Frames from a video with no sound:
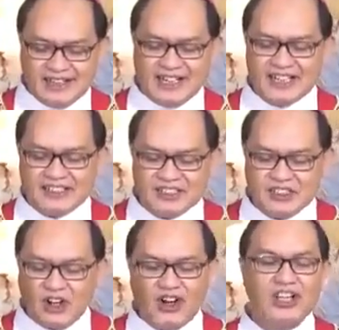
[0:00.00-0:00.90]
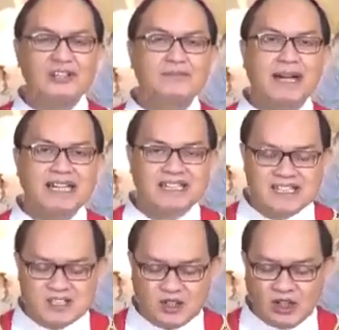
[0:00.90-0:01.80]
her dog by
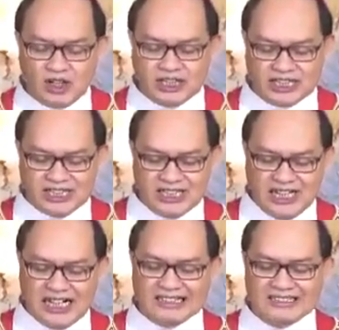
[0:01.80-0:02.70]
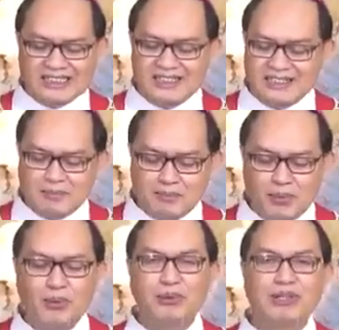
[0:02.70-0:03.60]
its collar until the
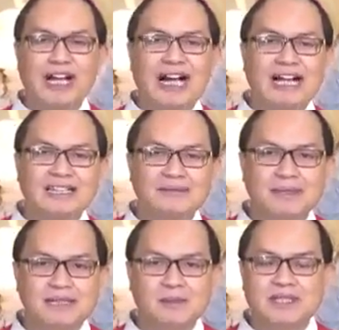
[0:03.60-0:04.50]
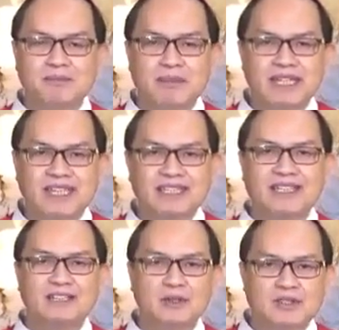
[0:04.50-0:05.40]
poor animal was
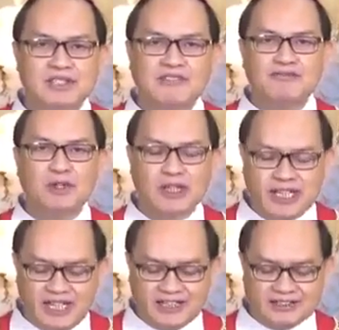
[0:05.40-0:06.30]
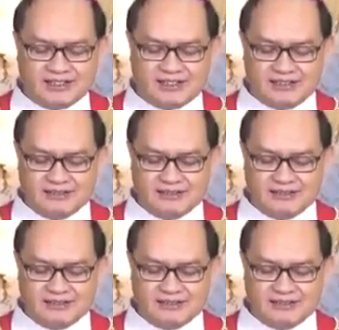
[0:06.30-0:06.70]
beginning to suffocate.